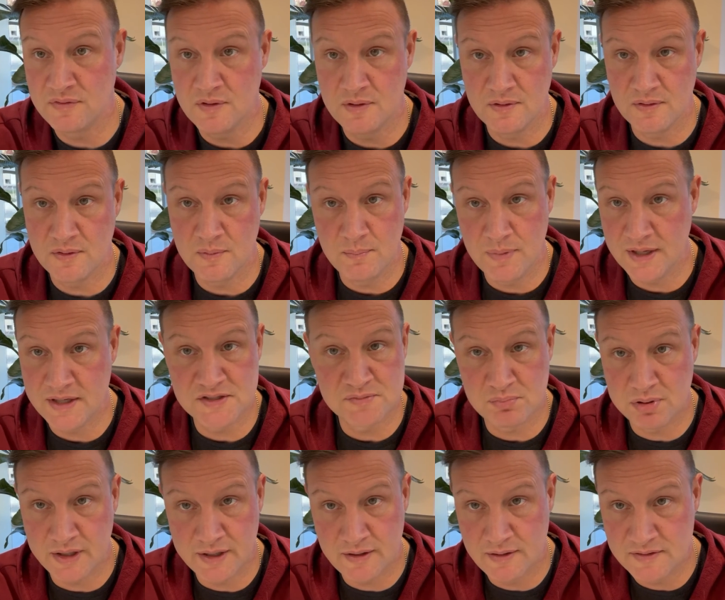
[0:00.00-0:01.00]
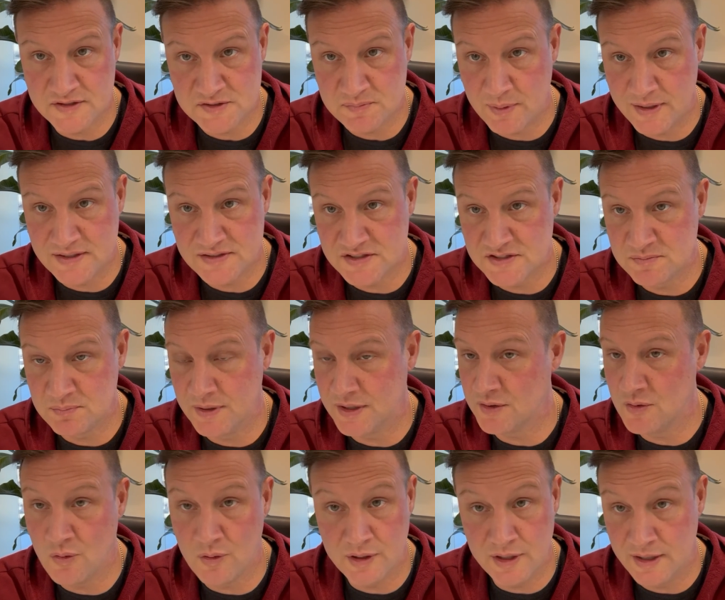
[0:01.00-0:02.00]
the biggest player in the space is
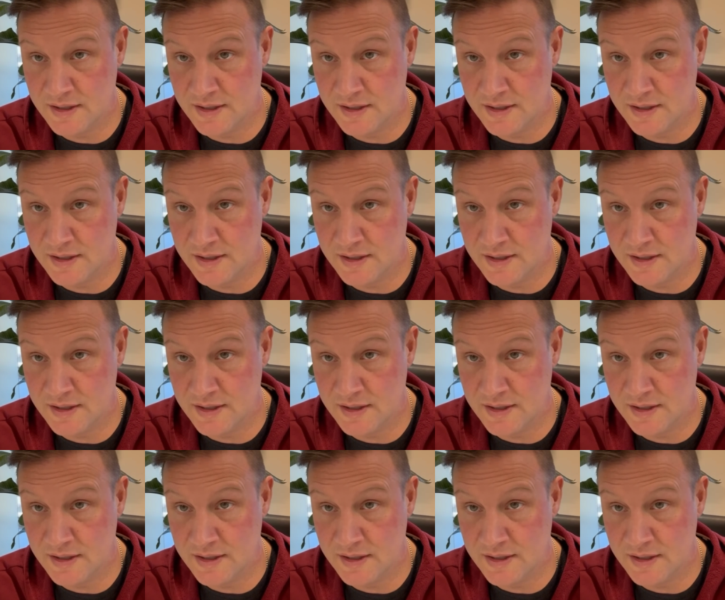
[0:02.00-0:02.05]
Bitcoin,